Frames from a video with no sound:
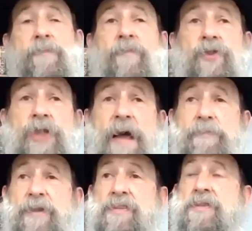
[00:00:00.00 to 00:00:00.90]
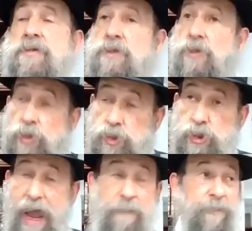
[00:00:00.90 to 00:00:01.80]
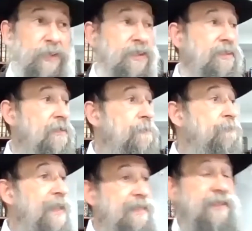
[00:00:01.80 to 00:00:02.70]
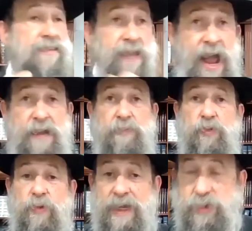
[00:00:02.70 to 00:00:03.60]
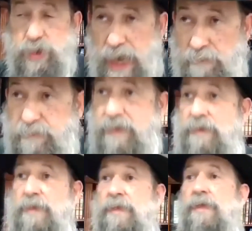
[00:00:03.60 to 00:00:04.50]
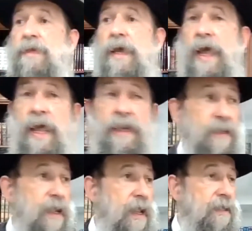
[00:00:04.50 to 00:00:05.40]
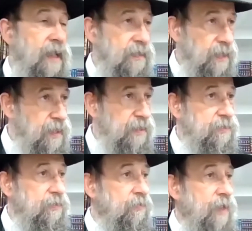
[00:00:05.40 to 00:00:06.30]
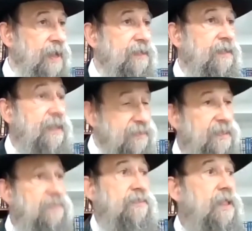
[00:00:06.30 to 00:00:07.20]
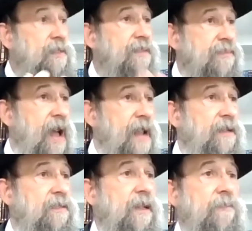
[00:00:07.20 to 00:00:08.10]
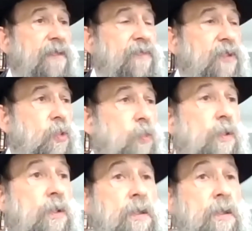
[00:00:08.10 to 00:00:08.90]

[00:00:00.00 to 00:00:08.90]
With Shabbos. Shabbos is a sign between Hashem and the Eden, right? This is the sign that I'm giving you.